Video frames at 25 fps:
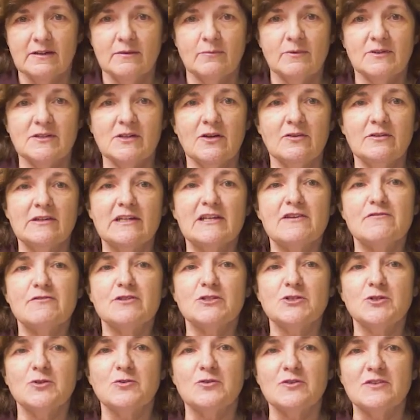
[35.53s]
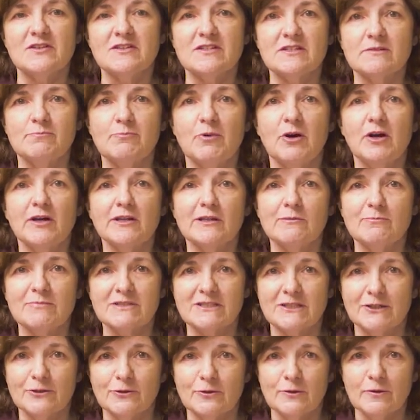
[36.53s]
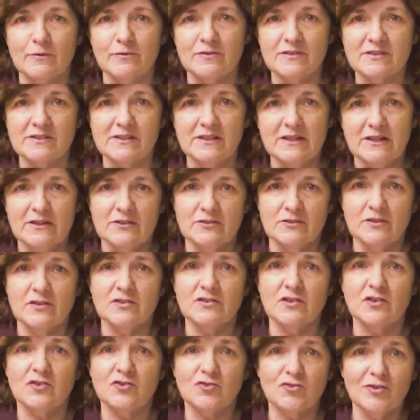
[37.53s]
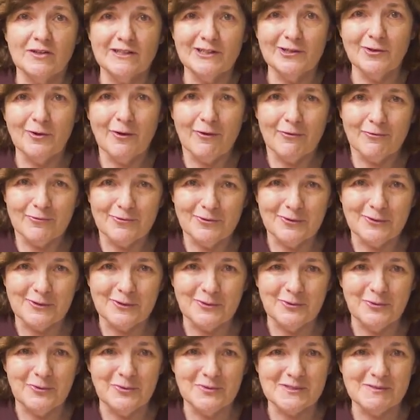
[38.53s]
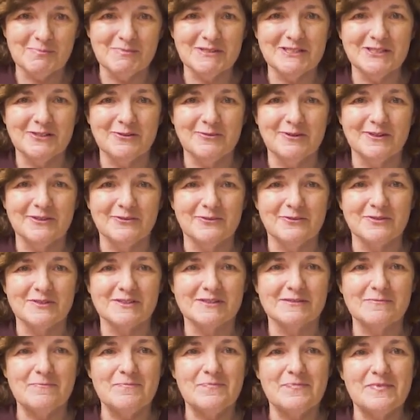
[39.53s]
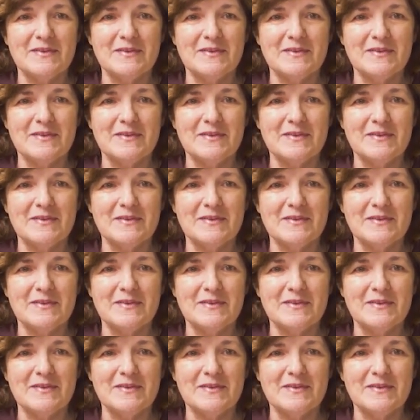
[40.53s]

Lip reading: We don't leave students by themselves just to struggle on through the course materials.